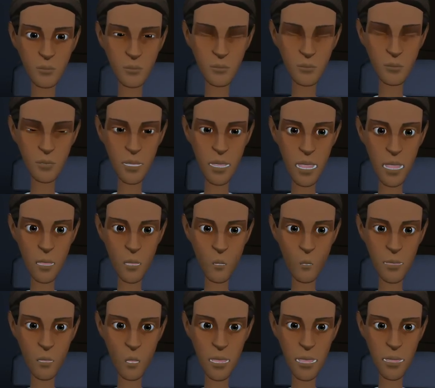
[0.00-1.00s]

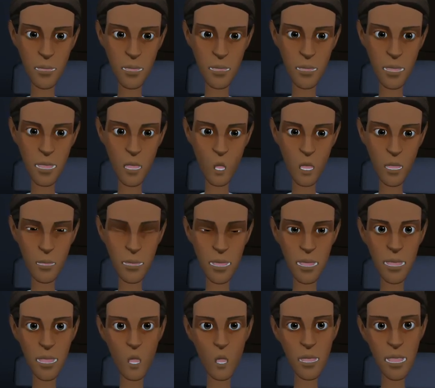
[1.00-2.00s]
Windows OS and network
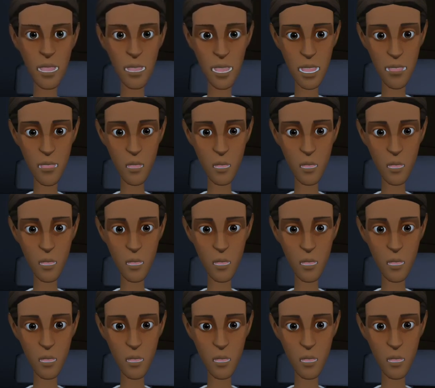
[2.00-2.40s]
security.